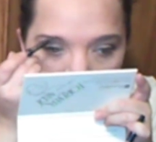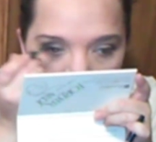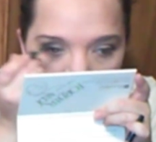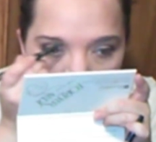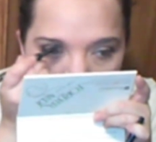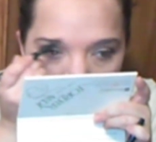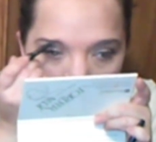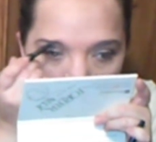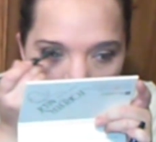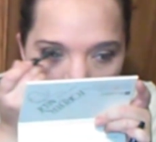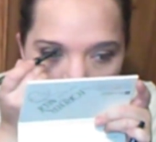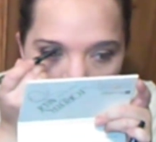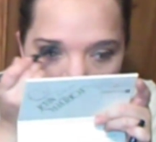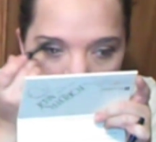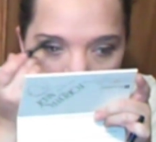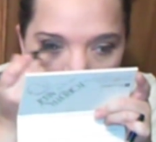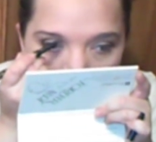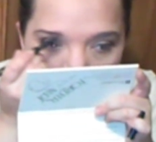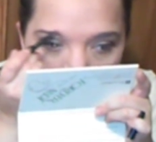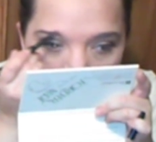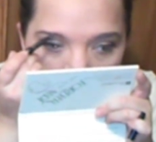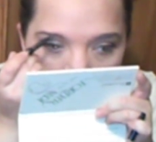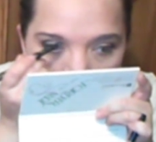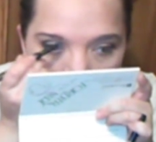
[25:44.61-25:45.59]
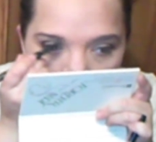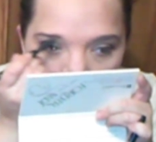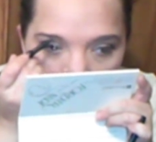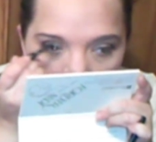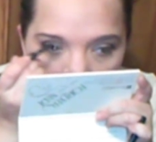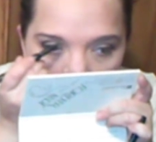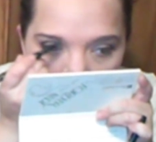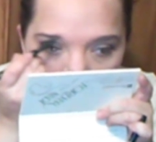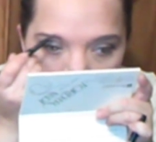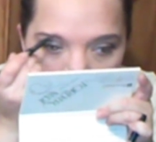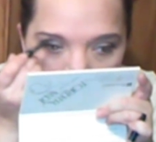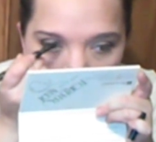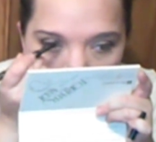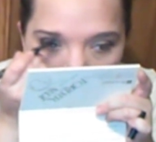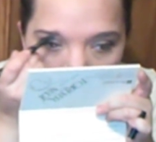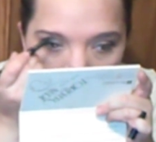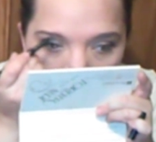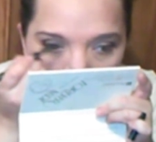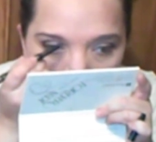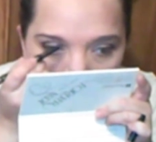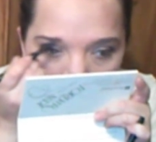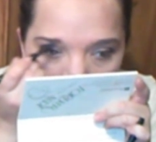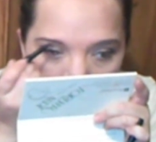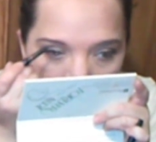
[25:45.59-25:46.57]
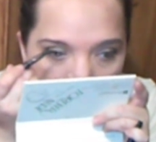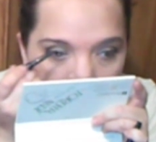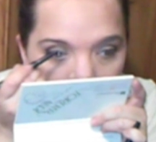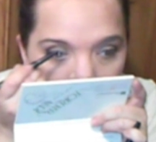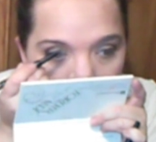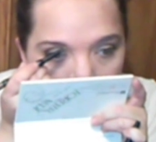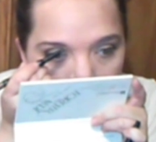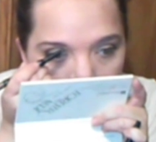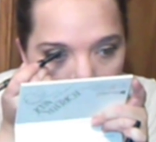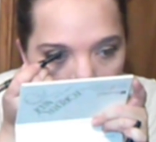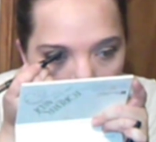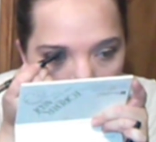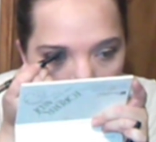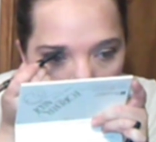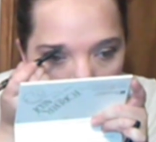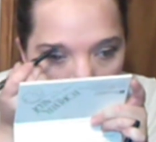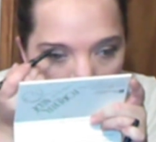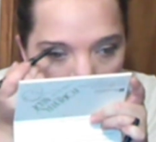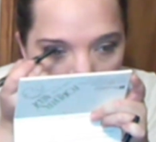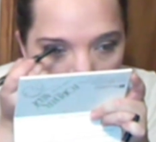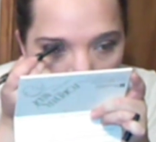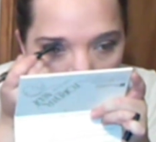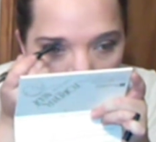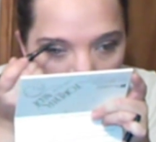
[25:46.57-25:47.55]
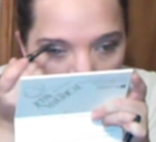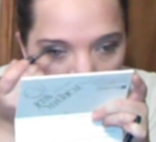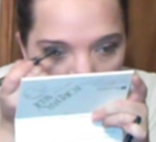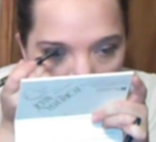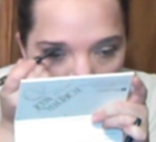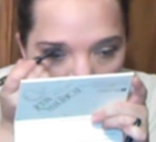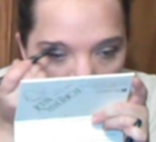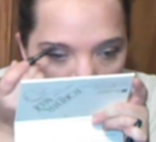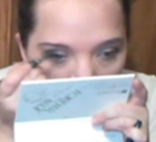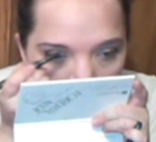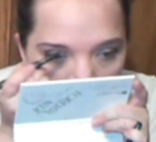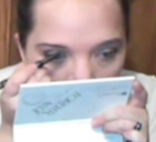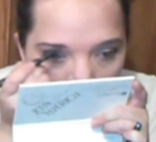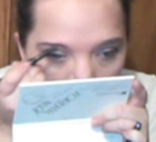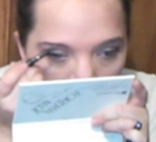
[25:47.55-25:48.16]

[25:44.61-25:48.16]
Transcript: this one isn't my favorite, but it works.